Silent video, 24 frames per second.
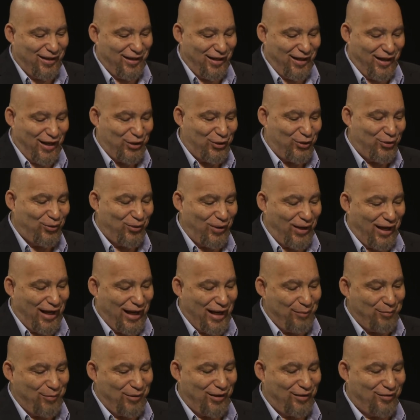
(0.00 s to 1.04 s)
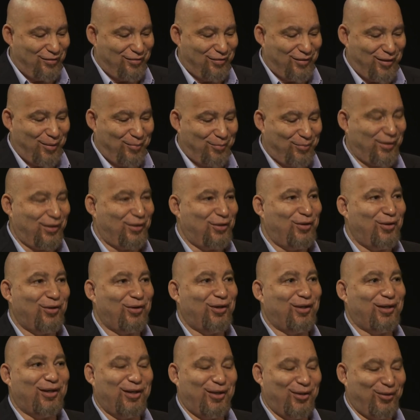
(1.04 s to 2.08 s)
and you're aiming at something. You're going
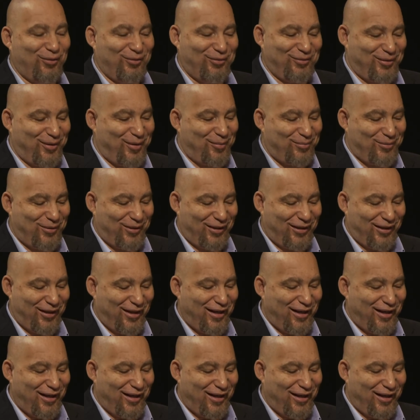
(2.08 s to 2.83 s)
to kill something.